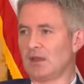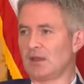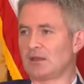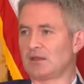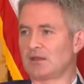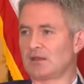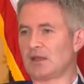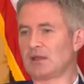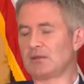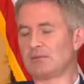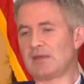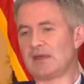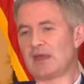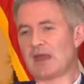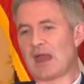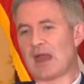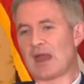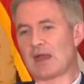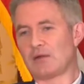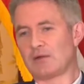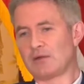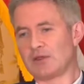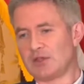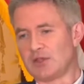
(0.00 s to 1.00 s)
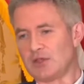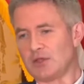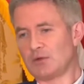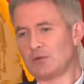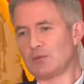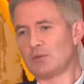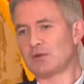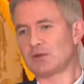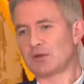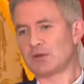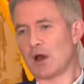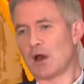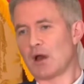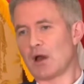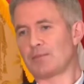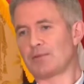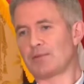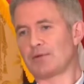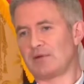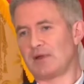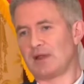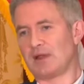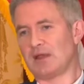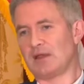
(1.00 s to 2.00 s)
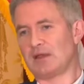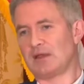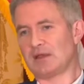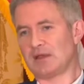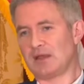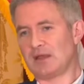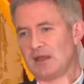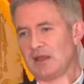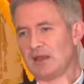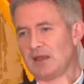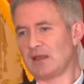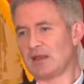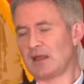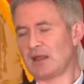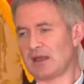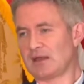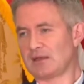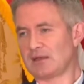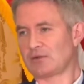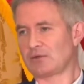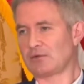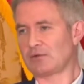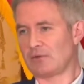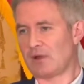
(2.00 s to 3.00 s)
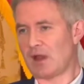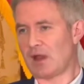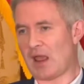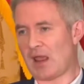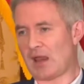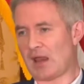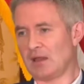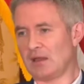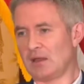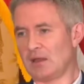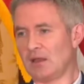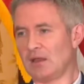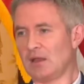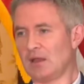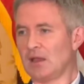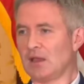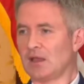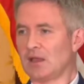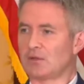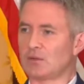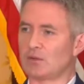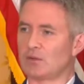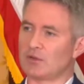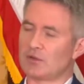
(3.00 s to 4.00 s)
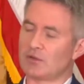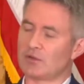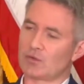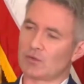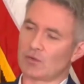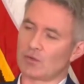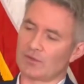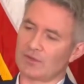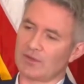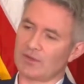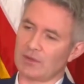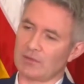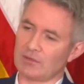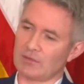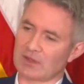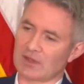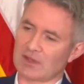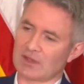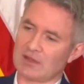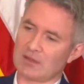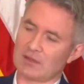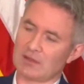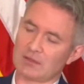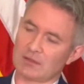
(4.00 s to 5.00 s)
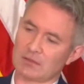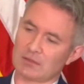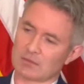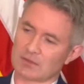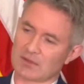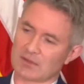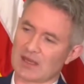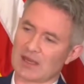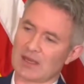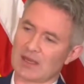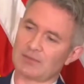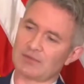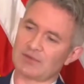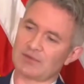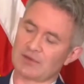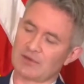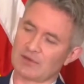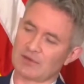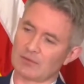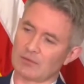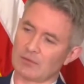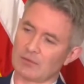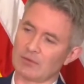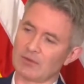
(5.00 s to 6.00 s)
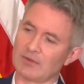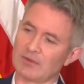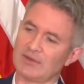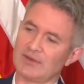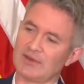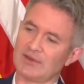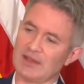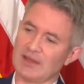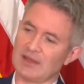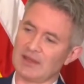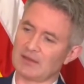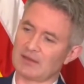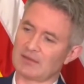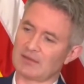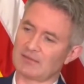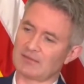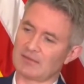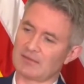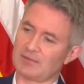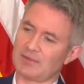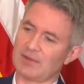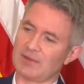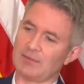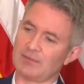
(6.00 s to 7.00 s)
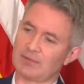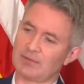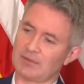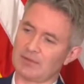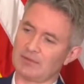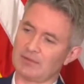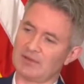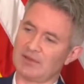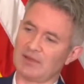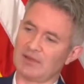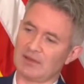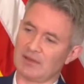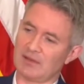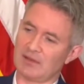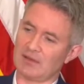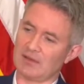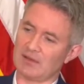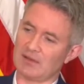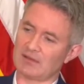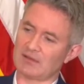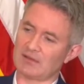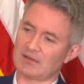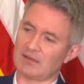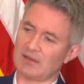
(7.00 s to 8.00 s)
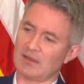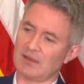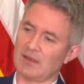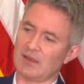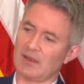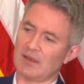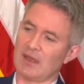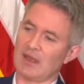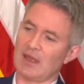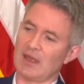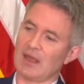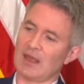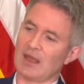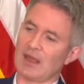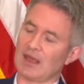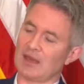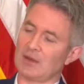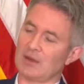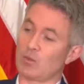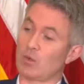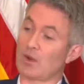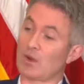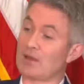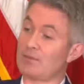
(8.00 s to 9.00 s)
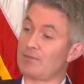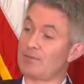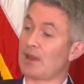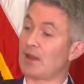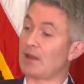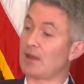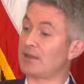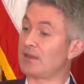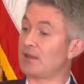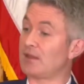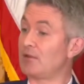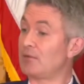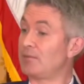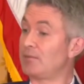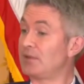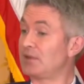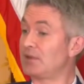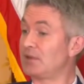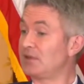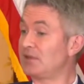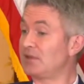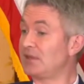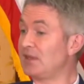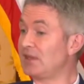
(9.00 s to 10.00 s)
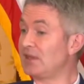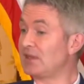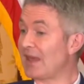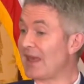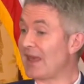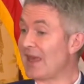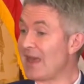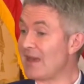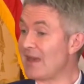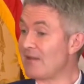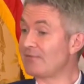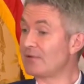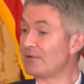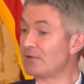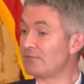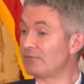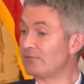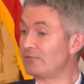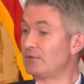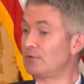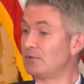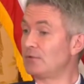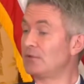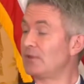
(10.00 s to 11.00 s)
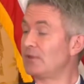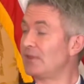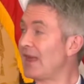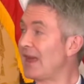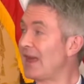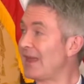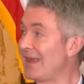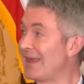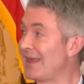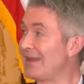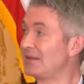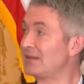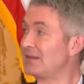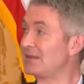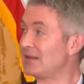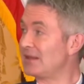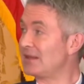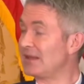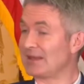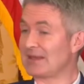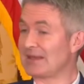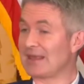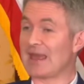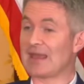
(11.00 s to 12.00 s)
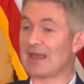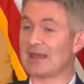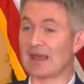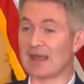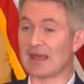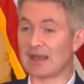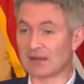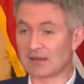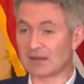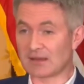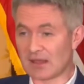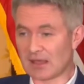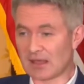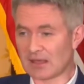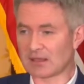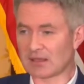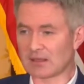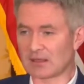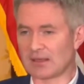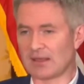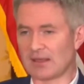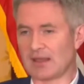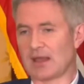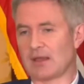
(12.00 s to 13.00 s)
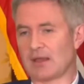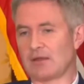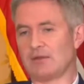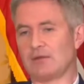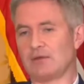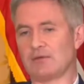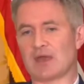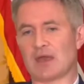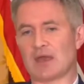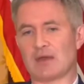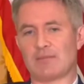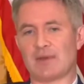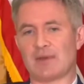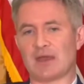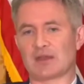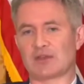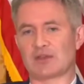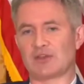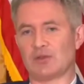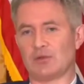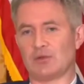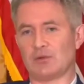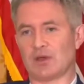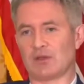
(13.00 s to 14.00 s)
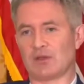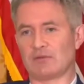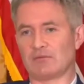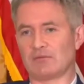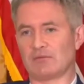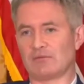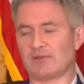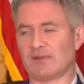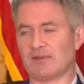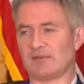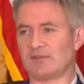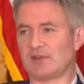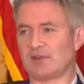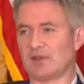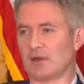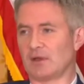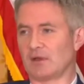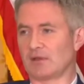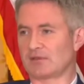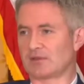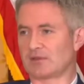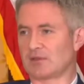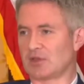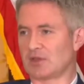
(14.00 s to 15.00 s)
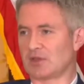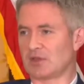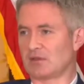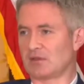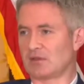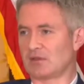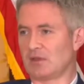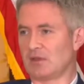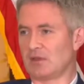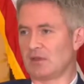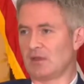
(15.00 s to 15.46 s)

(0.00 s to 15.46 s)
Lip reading: Tell me how you would operate in that terrain to ensure that you kill or capture all the leaders of the people who did this and wipe out their ability to ever rule that entity again. And secondly, how you get back 250 hostages.